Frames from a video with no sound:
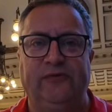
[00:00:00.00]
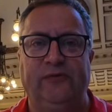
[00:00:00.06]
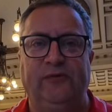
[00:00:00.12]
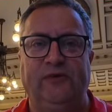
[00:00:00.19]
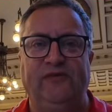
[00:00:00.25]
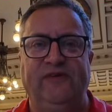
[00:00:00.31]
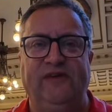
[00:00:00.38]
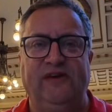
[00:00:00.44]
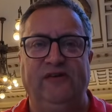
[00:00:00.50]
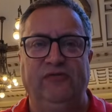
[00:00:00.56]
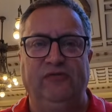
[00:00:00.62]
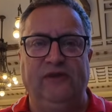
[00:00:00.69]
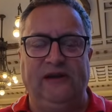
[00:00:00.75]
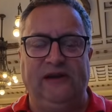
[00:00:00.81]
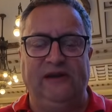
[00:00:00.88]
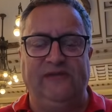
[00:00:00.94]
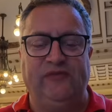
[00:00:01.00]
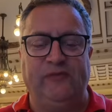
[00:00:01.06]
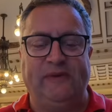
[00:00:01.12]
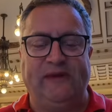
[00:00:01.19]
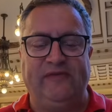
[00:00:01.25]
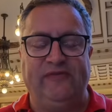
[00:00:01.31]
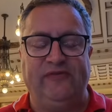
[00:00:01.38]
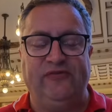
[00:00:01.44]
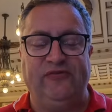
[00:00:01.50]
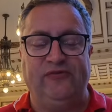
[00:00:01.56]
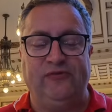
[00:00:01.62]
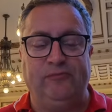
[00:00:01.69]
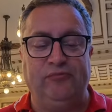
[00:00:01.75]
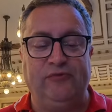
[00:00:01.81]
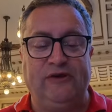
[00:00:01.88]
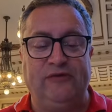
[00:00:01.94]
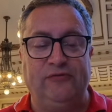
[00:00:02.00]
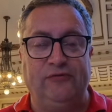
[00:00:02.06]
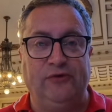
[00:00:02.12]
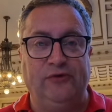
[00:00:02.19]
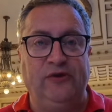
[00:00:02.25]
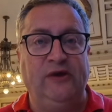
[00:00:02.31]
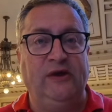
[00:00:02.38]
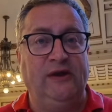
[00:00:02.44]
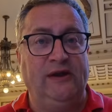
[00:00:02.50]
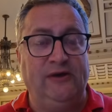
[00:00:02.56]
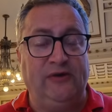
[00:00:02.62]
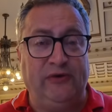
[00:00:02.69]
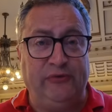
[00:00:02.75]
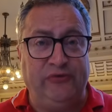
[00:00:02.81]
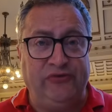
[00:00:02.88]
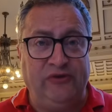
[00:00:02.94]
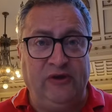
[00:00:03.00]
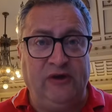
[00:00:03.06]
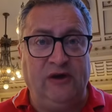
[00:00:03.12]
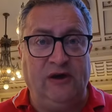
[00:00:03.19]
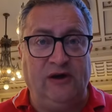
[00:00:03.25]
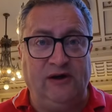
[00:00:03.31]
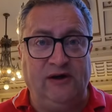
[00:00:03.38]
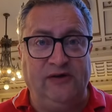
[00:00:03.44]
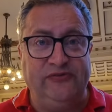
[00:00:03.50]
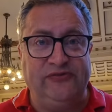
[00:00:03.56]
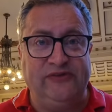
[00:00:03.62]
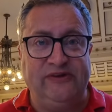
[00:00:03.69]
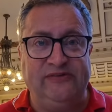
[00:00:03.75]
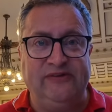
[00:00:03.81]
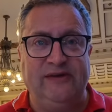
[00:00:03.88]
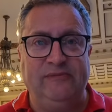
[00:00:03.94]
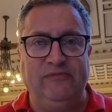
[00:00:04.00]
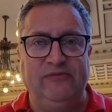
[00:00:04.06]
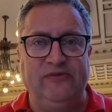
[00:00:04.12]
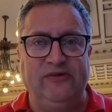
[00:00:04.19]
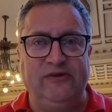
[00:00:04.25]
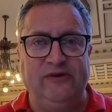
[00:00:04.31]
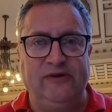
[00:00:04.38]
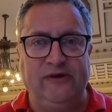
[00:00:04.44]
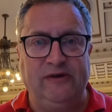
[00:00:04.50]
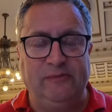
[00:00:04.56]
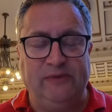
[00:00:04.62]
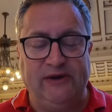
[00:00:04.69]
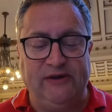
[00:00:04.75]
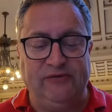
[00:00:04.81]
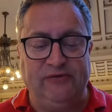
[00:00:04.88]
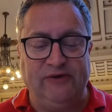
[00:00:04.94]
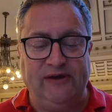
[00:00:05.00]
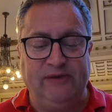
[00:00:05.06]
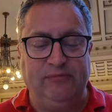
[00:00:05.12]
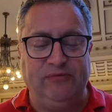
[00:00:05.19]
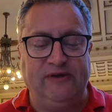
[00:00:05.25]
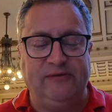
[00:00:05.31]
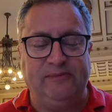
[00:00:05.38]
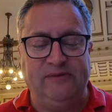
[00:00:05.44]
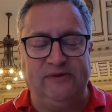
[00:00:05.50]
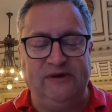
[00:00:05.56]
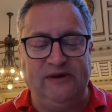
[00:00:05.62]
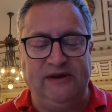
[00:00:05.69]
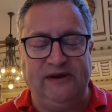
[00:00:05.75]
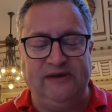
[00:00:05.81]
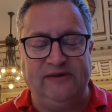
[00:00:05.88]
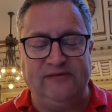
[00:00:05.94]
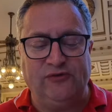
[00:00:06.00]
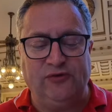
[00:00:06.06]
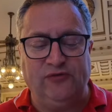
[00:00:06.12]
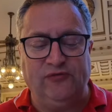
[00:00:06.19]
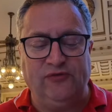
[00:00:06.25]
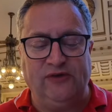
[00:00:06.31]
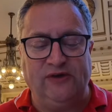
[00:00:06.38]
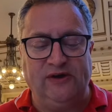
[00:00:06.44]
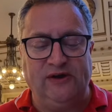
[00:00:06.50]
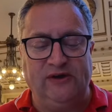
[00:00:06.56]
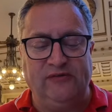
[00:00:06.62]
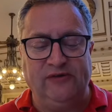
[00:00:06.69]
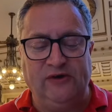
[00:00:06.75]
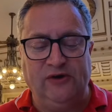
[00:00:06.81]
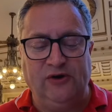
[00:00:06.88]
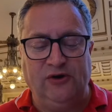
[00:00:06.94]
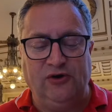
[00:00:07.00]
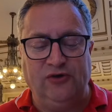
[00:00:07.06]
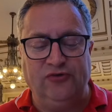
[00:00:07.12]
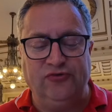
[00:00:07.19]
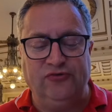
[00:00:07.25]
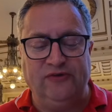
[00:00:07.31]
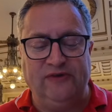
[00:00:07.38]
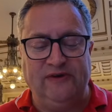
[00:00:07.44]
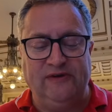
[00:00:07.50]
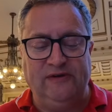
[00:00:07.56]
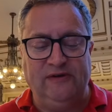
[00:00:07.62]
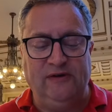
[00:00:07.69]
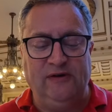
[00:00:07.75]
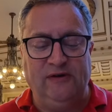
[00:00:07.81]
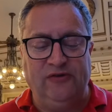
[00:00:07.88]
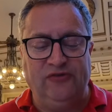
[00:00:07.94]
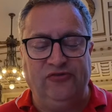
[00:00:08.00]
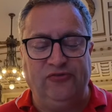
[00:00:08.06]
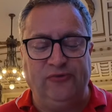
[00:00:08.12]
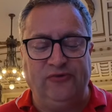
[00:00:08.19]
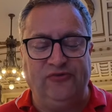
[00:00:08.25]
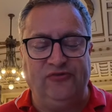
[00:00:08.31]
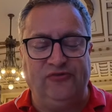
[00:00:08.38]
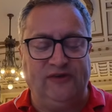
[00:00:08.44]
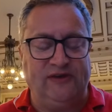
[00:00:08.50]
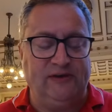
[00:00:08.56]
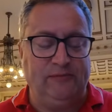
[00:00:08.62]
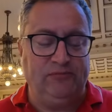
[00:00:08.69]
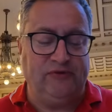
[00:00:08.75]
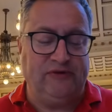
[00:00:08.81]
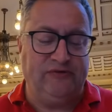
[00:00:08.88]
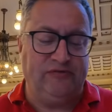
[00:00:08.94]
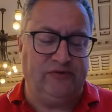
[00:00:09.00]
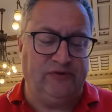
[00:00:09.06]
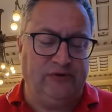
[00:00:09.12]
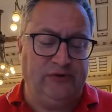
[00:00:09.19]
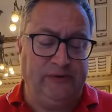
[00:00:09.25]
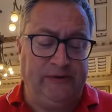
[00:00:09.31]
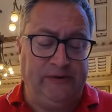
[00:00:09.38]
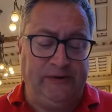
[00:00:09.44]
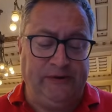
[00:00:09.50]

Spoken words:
And one thing I really loved about this is the bread roll. Now I was heartily tempted by the rye bread, but in the end I've gone for a kind of Austrian Swiss style bread roll.